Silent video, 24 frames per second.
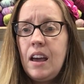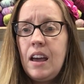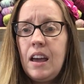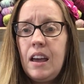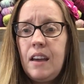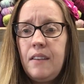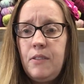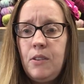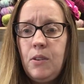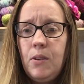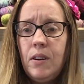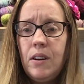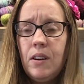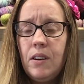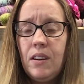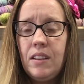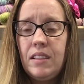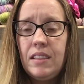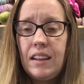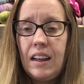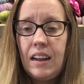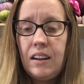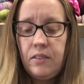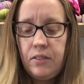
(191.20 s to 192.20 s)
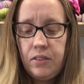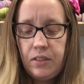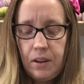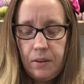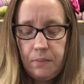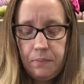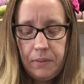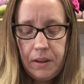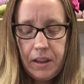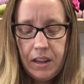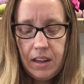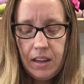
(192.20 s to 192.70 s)
If you hear a loud
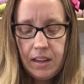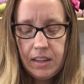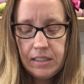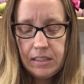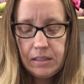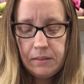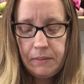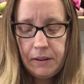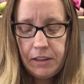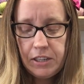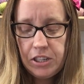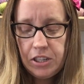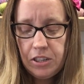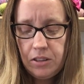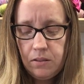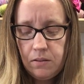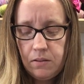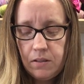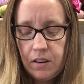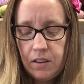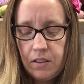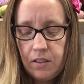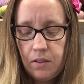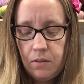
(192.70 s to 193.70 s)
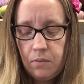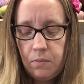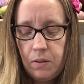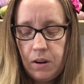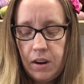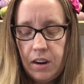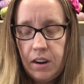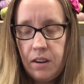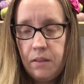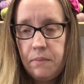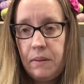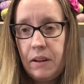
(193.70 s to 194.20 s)
thumping, it's my children. They're
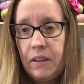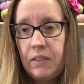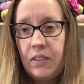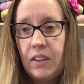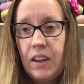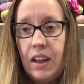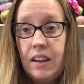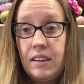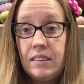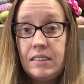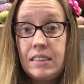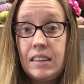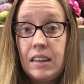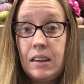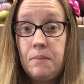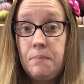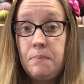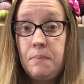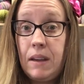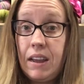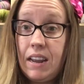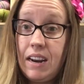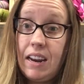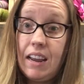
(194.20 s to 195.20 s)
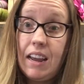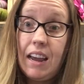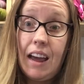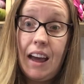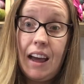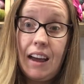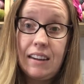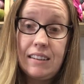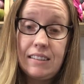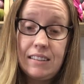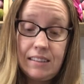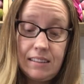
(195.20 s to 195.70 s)
running about the house like
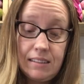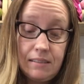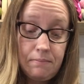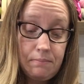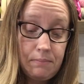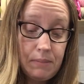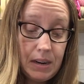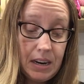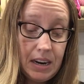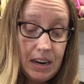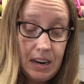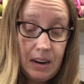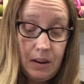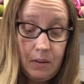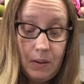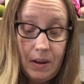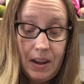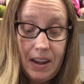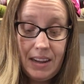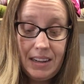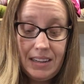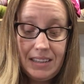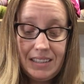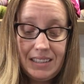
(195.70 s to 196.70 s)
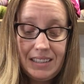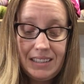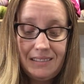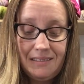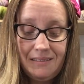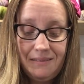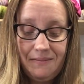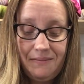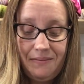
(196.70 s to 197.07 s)
maniacs. But anyways,